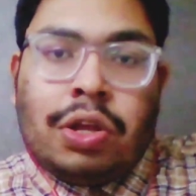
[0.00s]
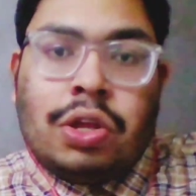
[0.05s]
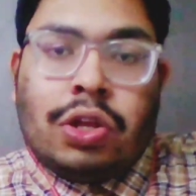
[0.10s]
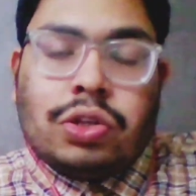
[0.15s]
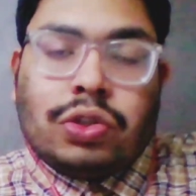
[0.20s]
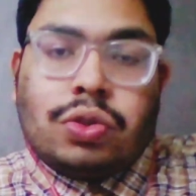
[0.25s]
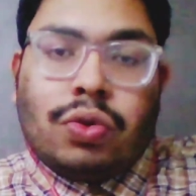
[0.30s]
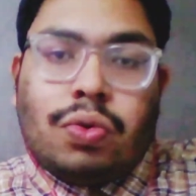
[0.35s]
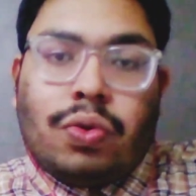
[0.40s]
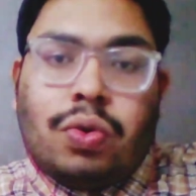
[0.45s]

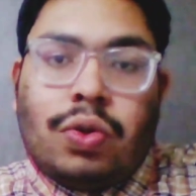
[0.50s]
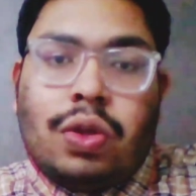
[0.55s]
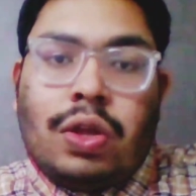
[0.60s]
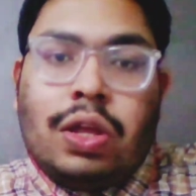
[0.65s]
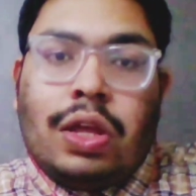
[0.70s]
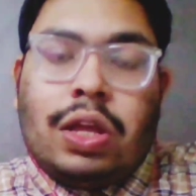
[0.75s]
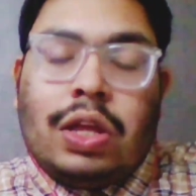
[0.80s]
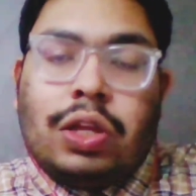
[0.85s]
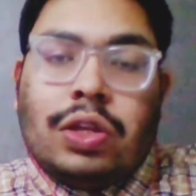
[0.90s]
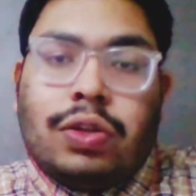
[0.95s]
So
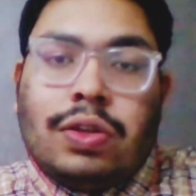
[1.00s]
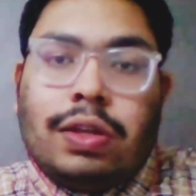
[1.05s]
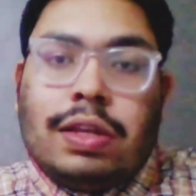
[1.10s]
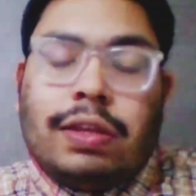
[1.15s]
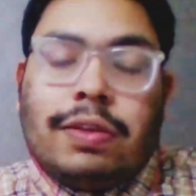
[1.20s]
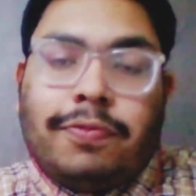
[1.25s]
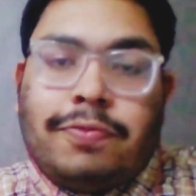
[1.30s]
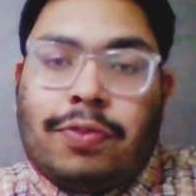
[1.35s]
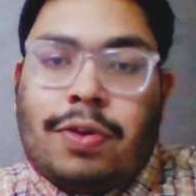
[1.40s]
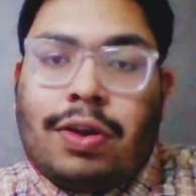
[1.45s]

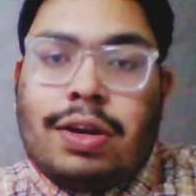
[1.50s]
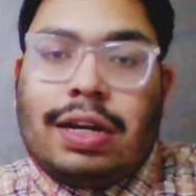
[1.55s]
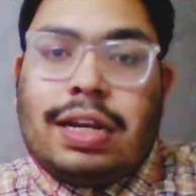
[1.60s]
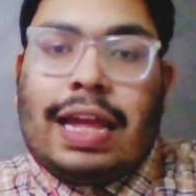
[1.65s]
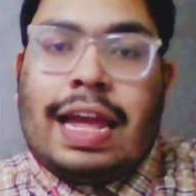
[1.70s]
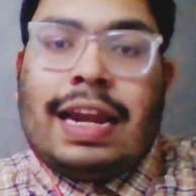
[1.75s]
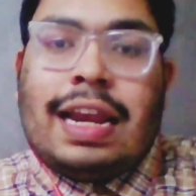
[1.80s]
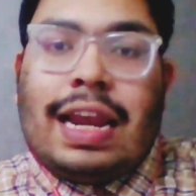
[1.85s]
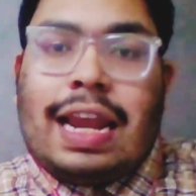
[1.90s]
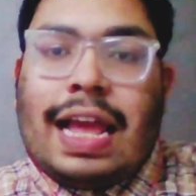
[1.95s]
for
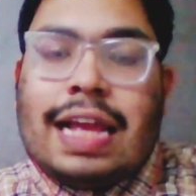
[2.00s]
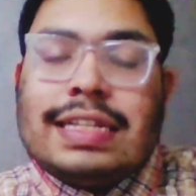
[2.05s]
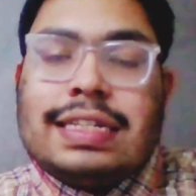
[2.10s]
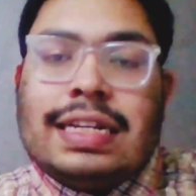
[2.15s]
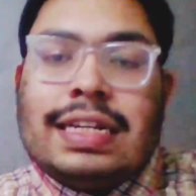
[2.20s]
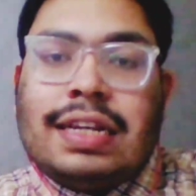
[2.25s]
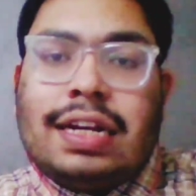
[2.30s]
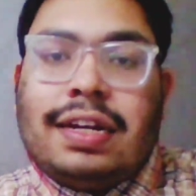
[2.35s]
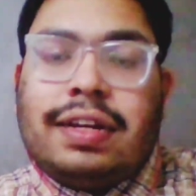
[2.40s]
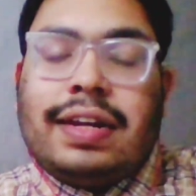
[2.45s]

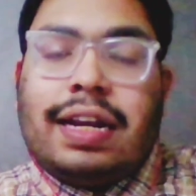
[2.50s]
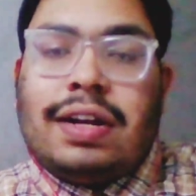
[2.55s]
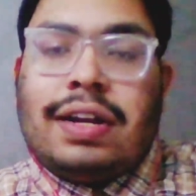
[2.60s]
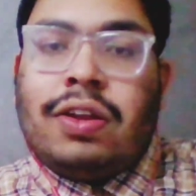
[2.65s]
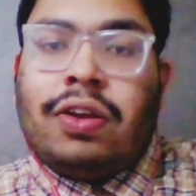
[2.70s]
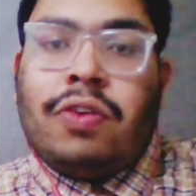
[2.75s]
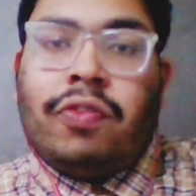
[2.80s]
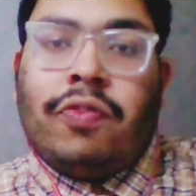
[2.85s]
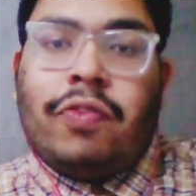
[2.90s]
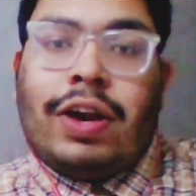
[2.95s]
analyzing the trend,
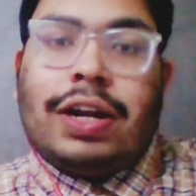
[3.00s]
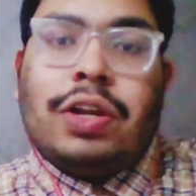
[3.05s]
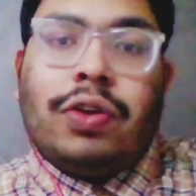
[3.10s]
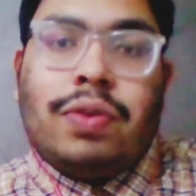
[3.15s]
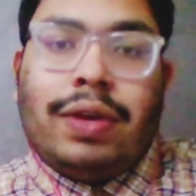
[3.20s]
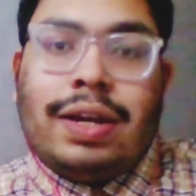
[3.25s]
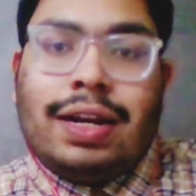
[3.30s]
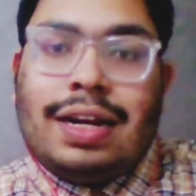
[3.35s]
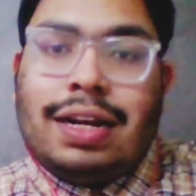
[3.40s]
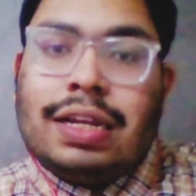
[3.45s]
what you
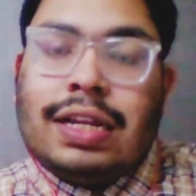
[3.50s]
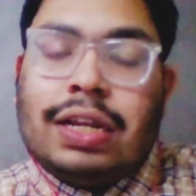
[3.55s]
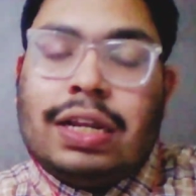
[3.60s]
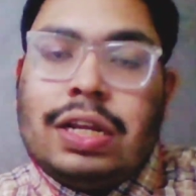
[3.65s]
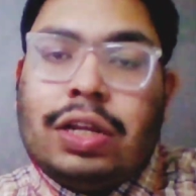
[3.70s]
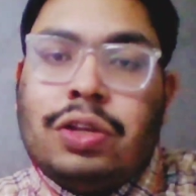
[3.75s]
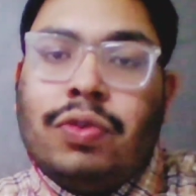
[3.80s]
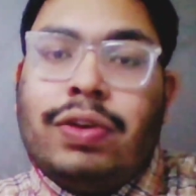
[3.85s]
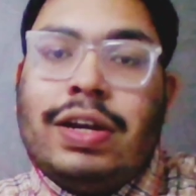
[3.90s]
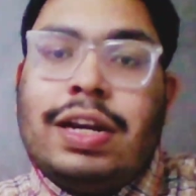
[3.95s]

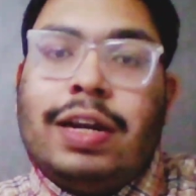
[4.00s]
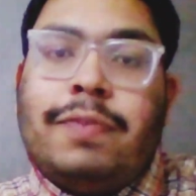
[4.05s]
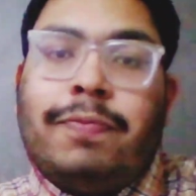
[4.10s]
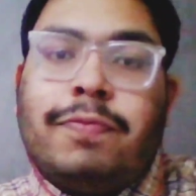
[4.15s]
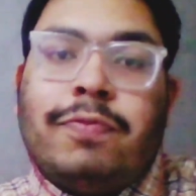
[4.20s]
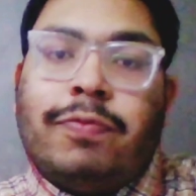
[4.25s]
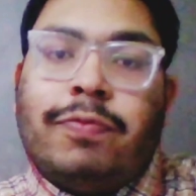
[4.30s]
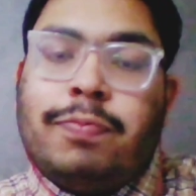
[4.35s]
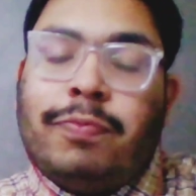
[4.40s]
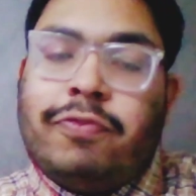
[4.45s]
need
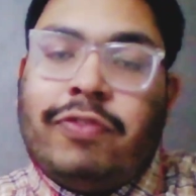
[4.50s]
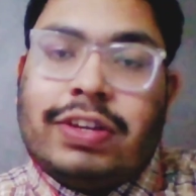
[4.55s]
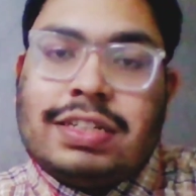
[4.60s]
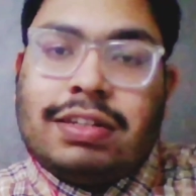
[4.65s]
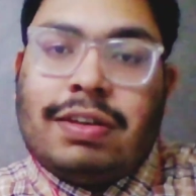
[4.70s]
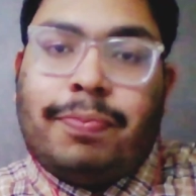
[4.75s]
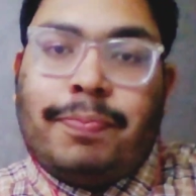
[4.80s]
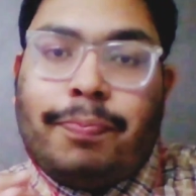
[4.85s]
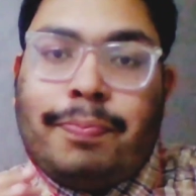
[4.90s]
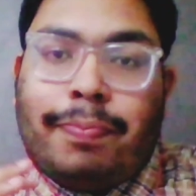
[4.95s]
first
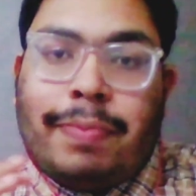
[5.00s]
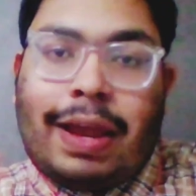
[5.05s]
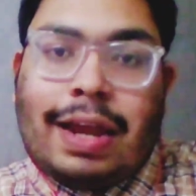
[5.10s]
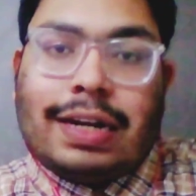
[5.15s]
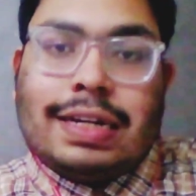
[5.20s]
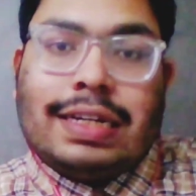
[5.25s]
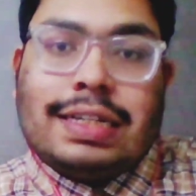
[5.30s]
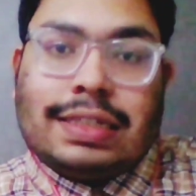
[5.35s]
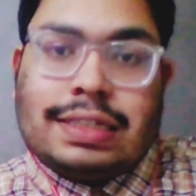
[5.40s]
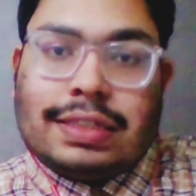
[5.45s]

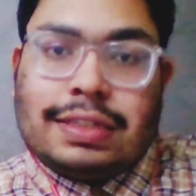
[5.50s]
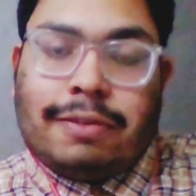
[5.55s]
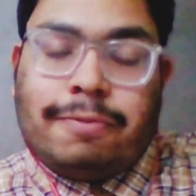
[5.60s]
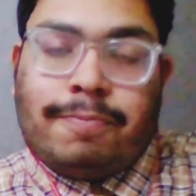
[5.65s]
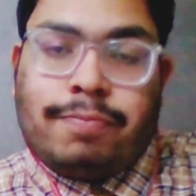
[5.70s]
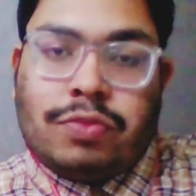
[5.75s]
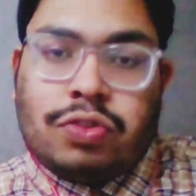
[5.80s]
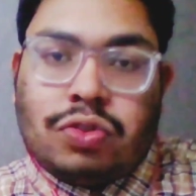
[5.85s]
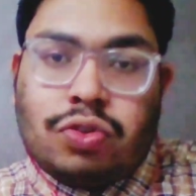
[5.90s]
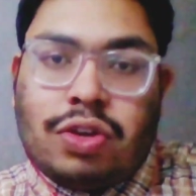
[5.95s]
practice.
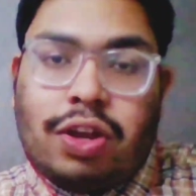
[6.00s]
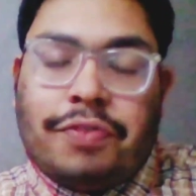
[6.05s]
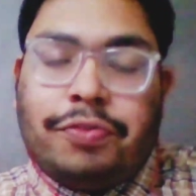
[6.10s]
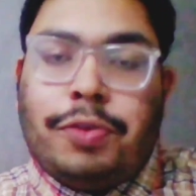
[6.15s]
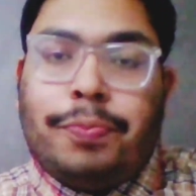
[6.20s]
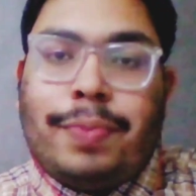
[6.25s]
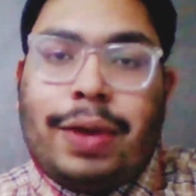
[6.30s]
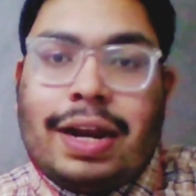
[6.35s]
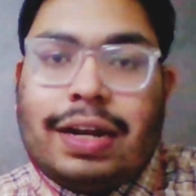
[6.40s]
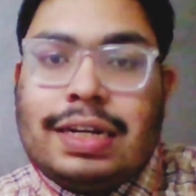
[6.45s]
So you have to
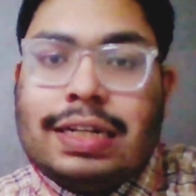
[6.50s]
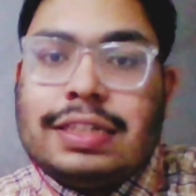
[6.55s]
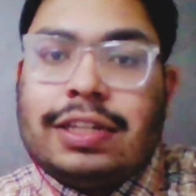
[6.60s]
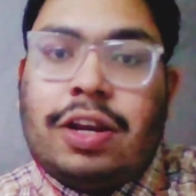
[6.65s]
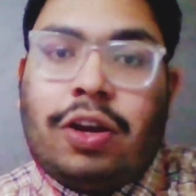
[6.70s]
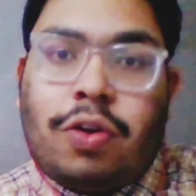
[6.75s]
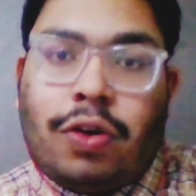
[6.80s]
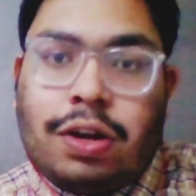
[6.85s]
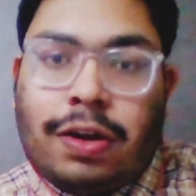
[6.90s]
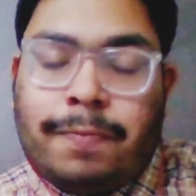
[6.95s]
practice a
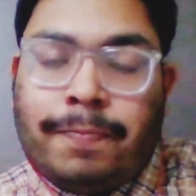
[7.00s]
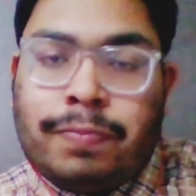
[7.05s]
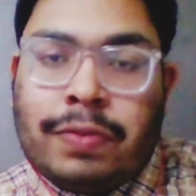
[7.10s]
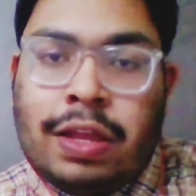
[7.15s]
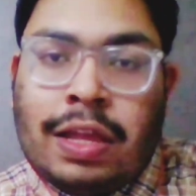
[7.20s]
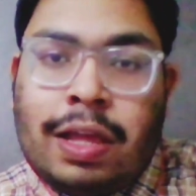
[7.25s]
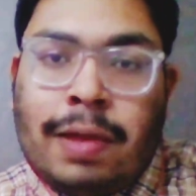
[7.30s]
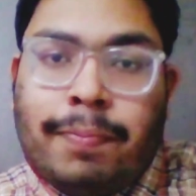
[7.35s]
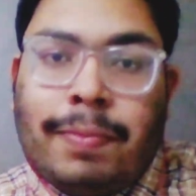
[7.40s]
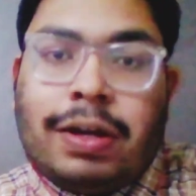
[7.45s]
lot.
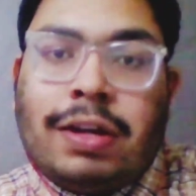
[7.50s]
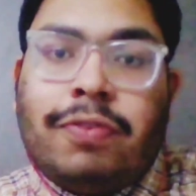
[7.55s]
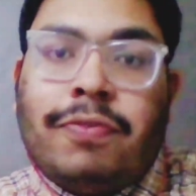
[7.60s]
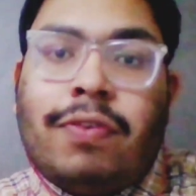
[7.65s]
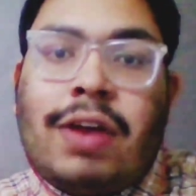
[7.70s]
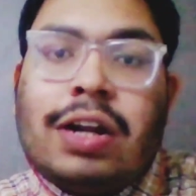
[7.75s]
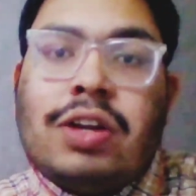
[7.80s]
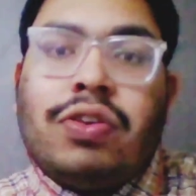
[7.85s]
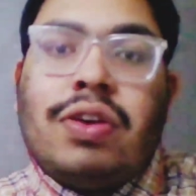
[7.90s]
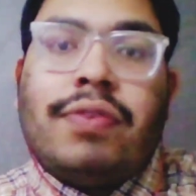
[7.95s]
But
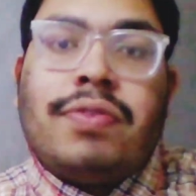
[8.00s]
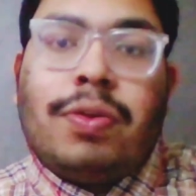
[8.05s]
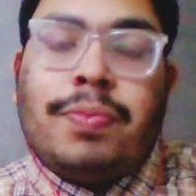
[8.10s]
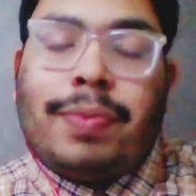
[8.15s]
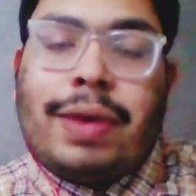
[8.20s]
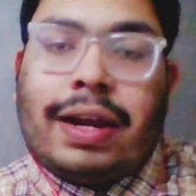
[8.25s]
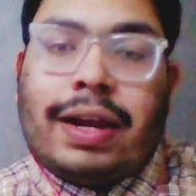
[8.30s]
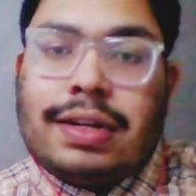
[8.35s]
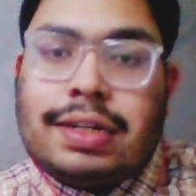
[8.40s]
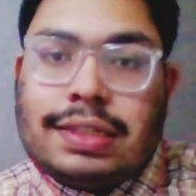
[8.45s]
what you have to
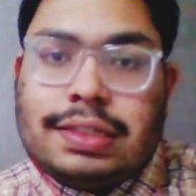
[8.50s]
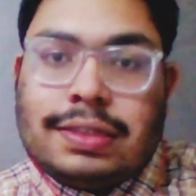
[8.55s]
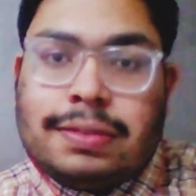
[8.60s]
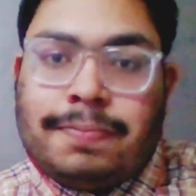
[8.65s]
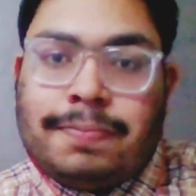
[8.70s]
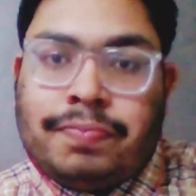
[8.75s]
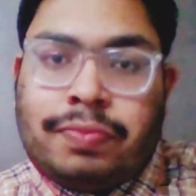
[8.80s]
practice?